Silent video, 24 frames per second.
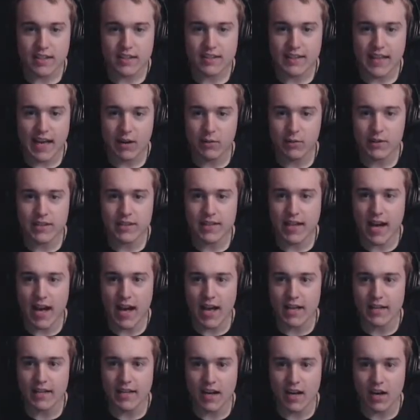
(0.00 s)
That would
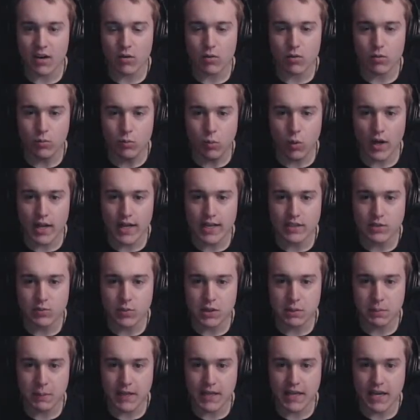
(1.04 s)
not... No. What is
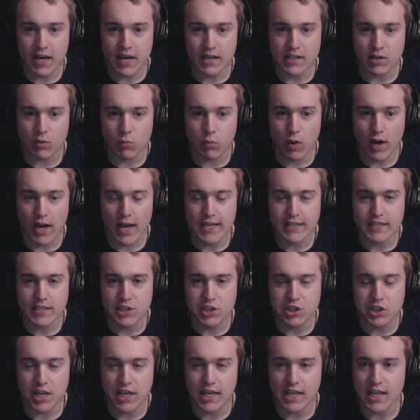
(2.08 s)
with my character? Why is he
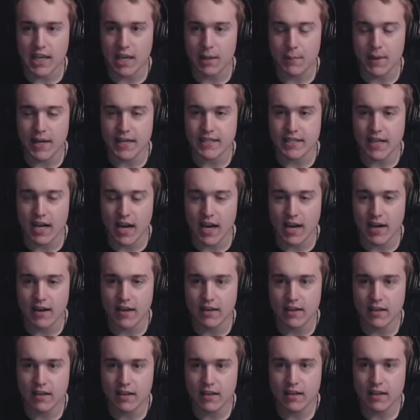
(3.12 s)
shaking? Am I
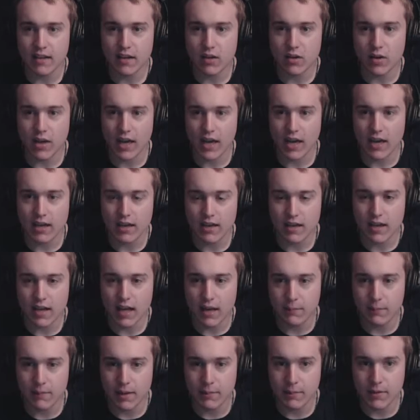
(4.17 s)
tired? Okay.
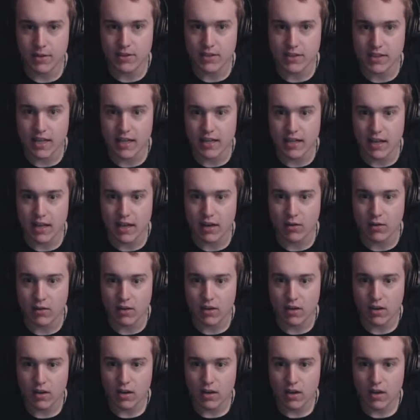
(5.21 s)
I'm, I'm all set now.
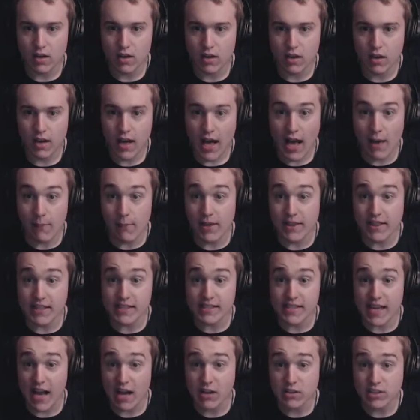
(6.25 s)
I mean, this
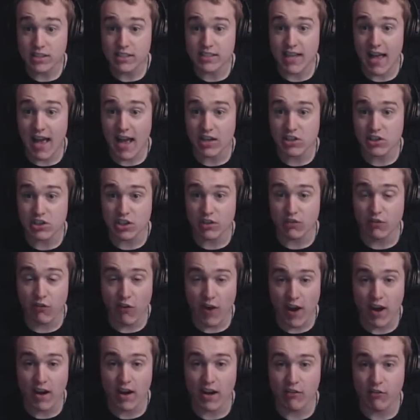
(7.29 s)
house is actually
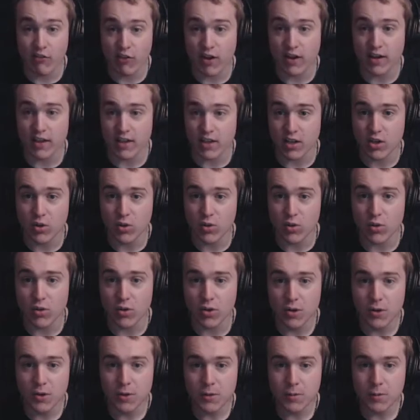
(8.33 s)
very fucking cool.